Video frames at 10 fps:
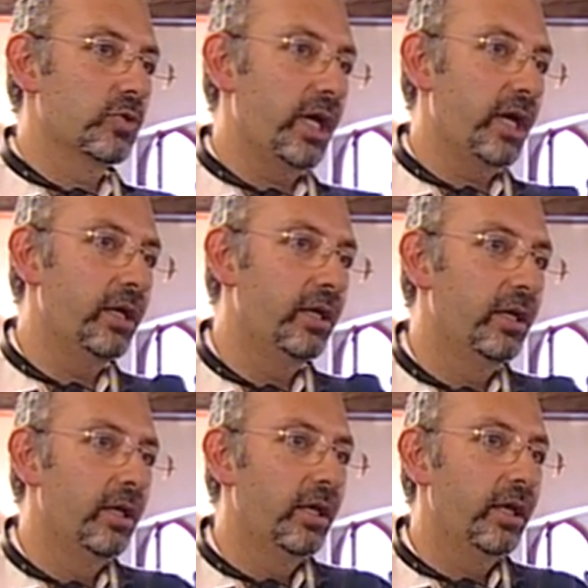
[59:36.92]
a
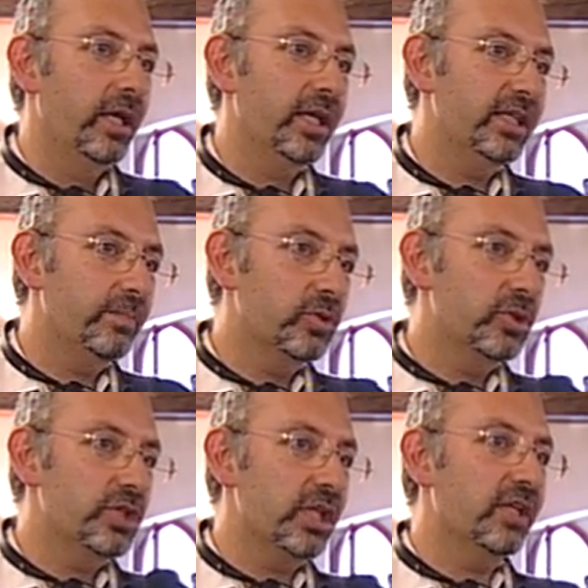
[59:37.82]
new school
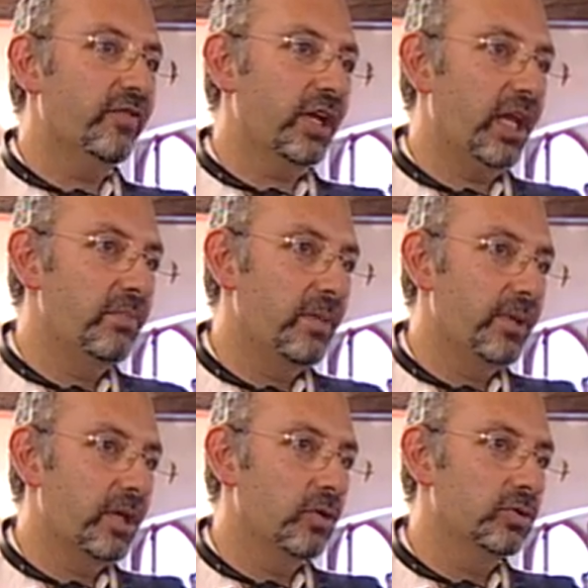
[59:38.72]

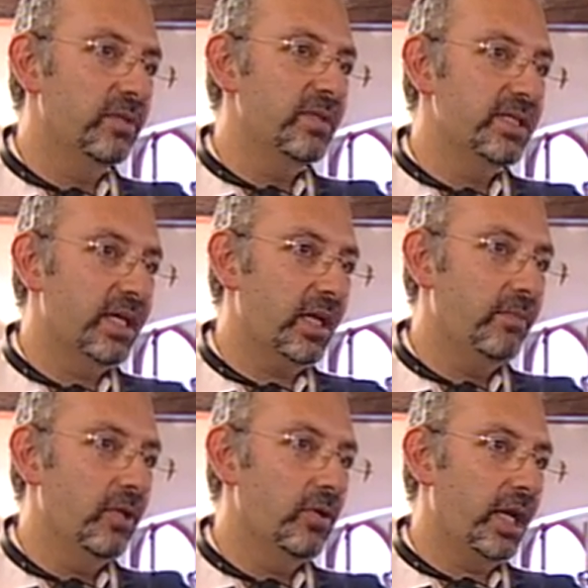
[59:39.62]
uh, which we
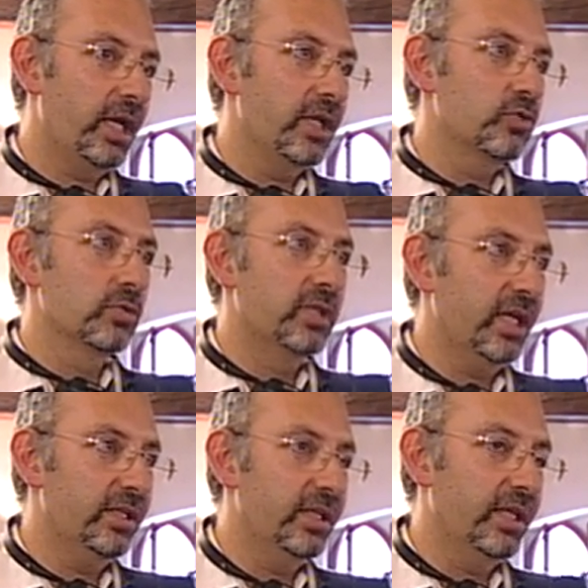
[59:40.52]
could uh,
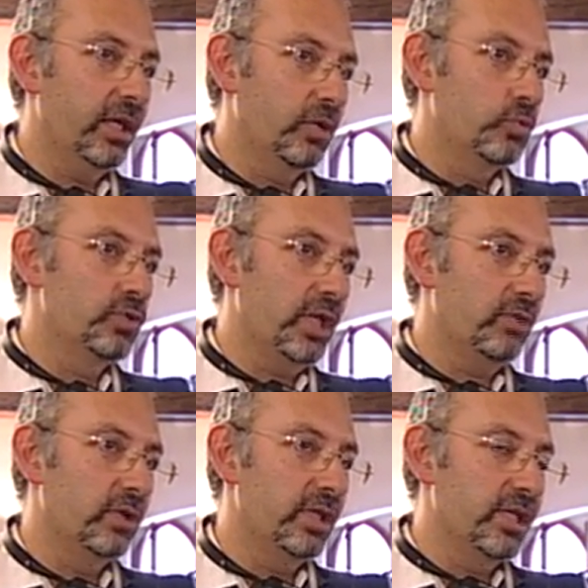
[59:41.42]
invent, uh, so
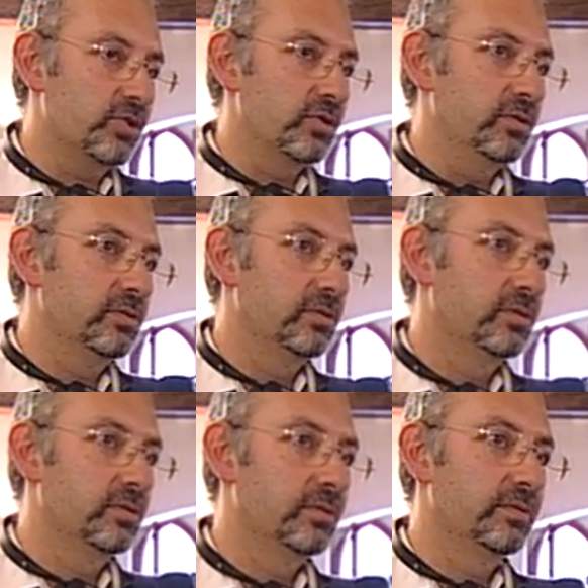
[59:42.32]
what type of
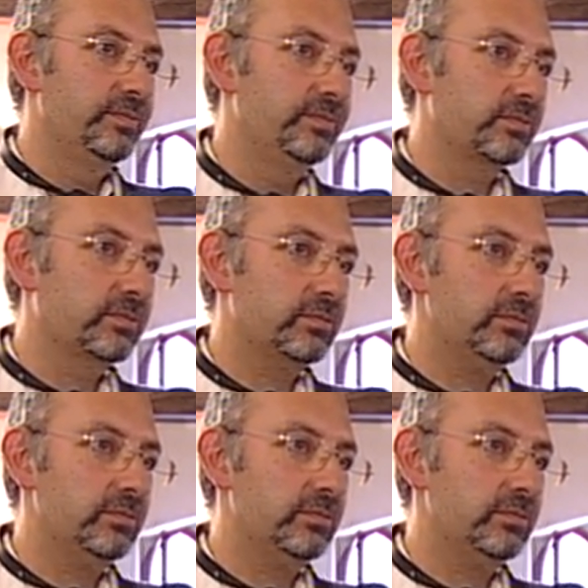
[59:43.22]
school could we